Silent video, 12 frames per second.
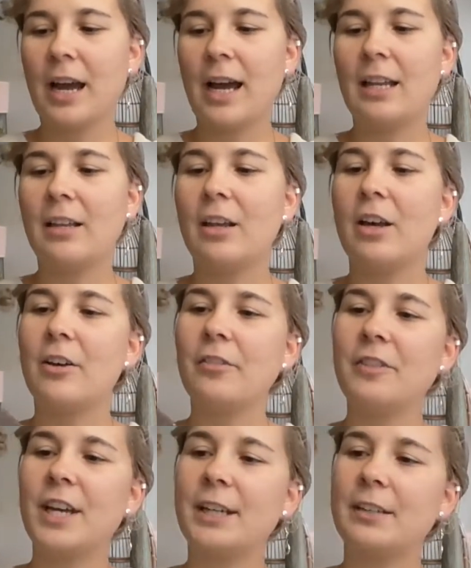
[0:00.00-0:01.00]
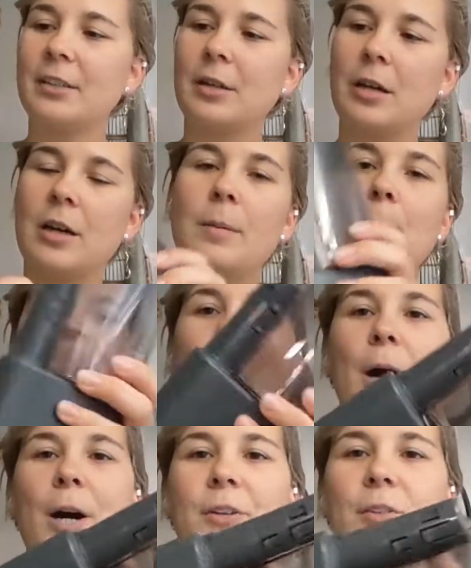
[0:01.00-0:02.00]
I love that the
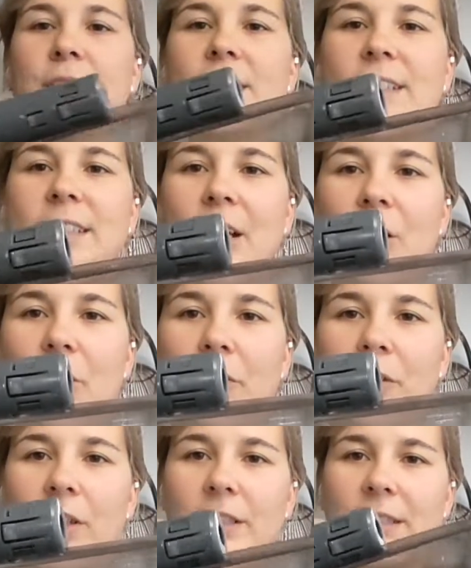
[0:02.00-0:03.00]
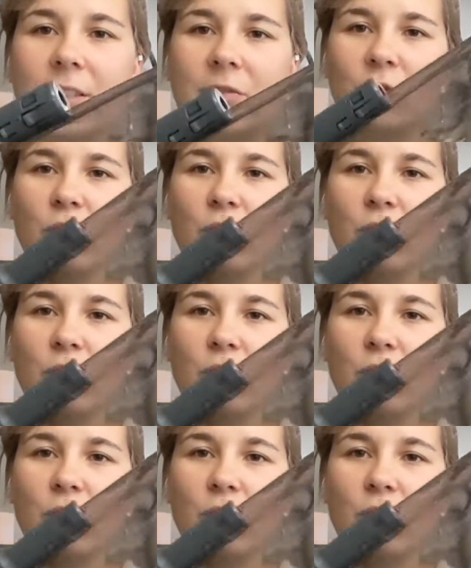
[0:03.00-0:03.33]
bottle itself is